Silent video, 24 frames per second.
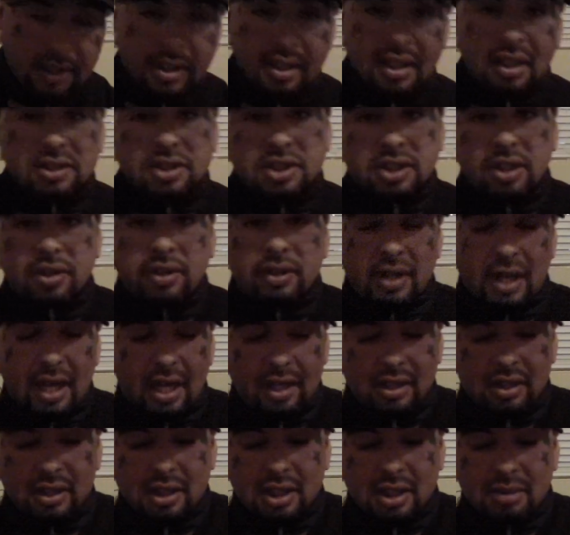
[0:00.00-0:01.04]
and I'll show you
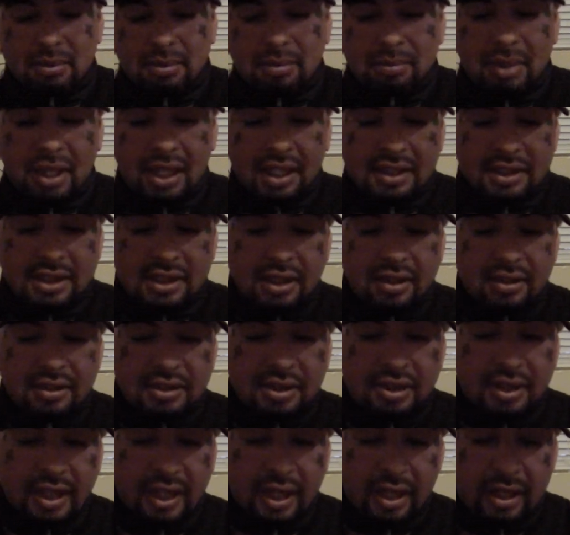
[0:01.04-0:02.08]
how I hook up my mice tail
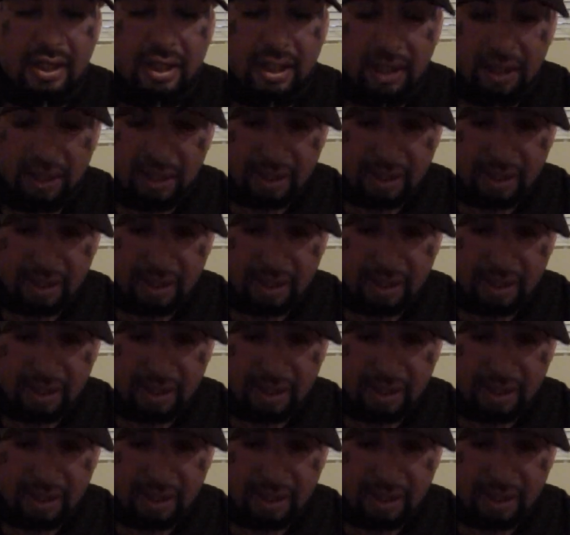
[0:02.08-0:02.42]
to there